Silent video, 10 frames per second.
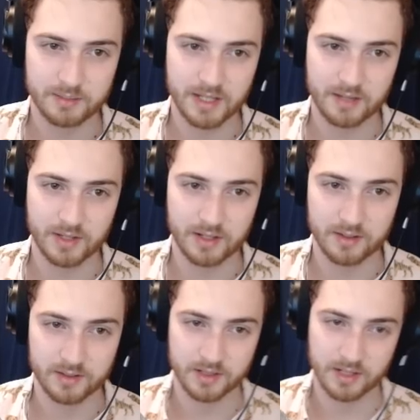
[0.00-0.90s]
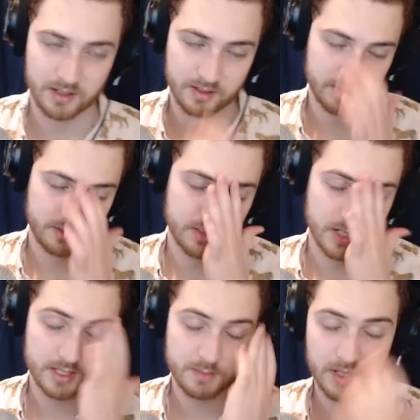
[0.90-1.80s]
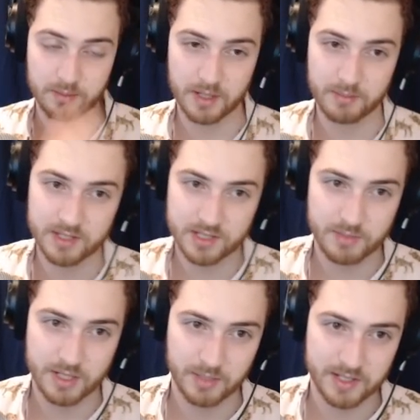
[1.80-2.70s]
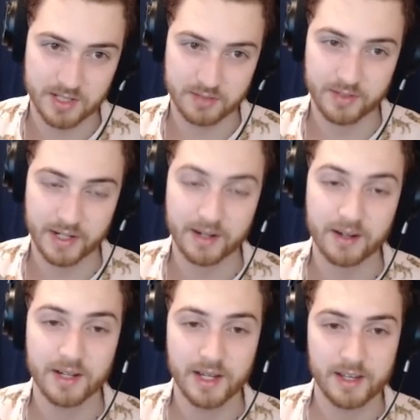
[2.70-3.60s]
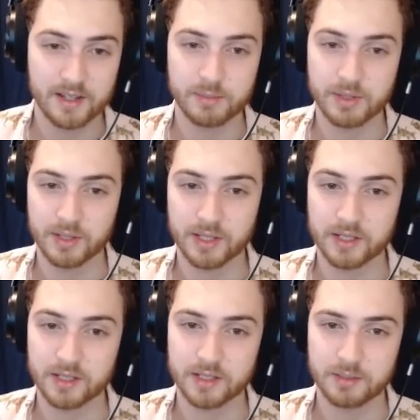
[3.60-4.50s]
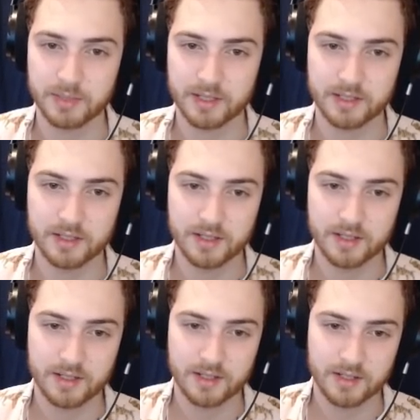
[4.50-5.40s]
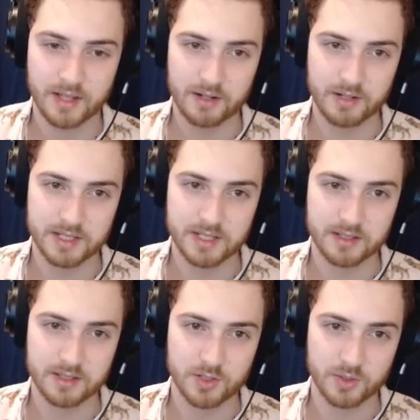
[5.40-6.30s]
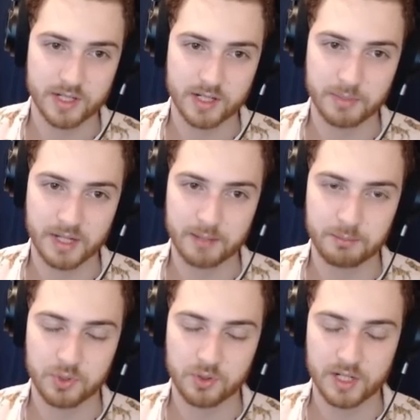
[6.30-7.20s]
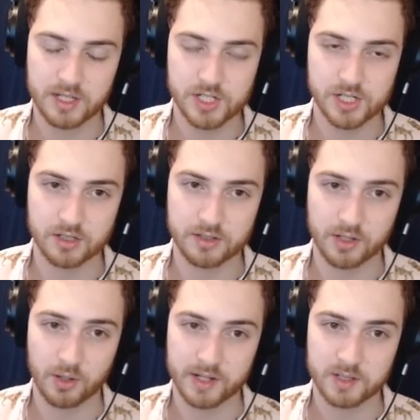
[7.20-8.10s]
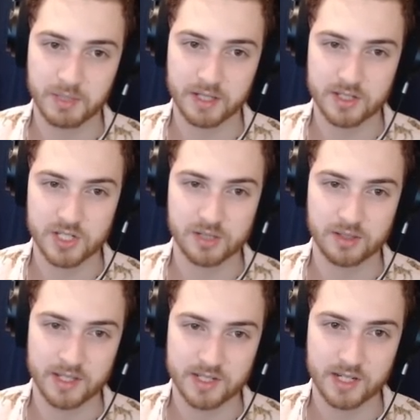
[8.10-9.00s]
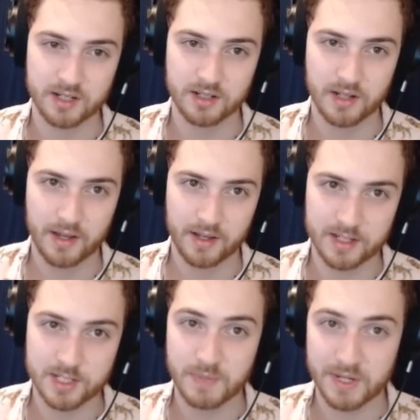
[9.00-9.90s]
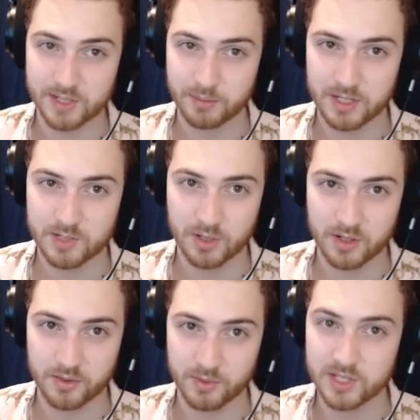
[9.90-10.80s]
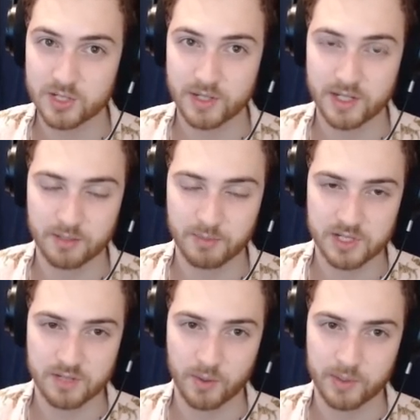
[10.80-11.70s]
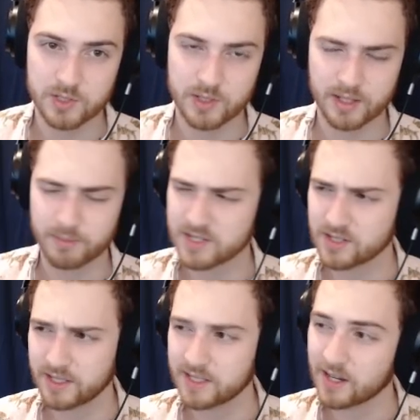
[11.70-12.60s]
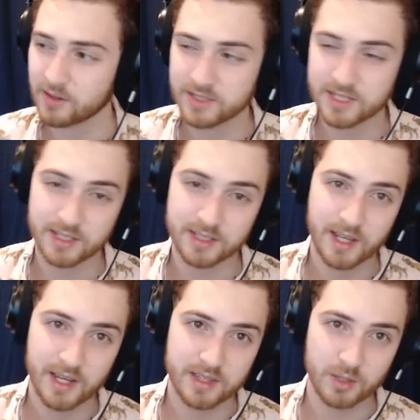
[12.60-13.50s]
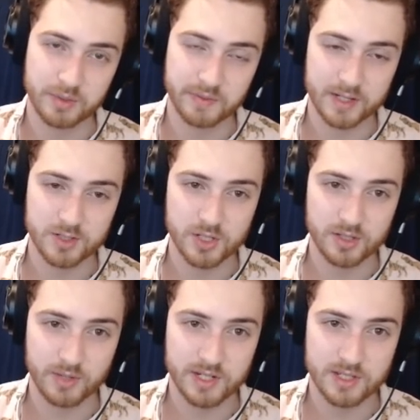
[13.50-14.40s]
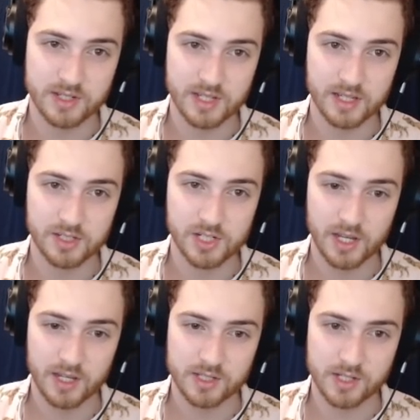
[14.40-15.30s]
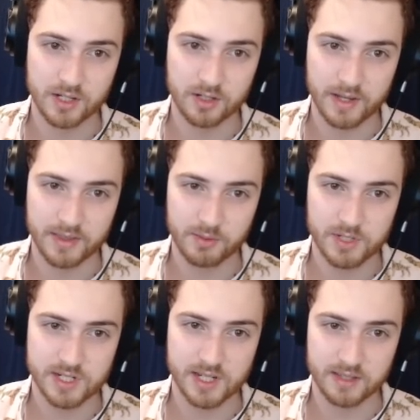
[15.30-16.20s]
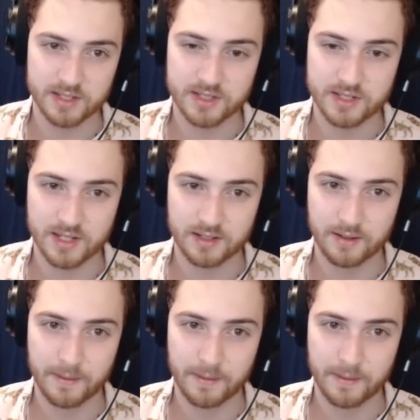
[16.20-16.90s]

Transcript: having another giant spell, but I mean, this is gonna become like Sunfire and it'd be really good. But I don't hate taking the sword here, but I'm pretty sure the correct pick is this here, especially because we're on a 3 streak and can preserve our win streak, like basically guarantee that we 5 streak the rest of the stage. So I think we should take this instead.